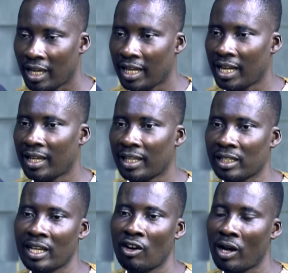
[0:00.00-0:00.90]
and now, yes,
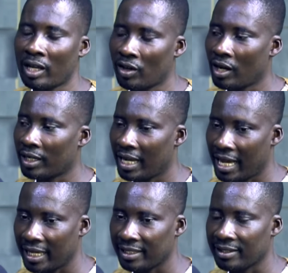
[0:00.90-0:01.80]
our another
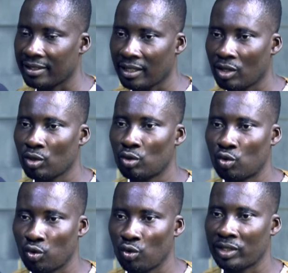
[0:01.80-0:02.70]
line
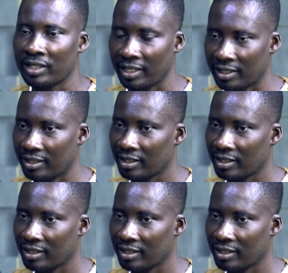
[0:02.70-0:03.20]
026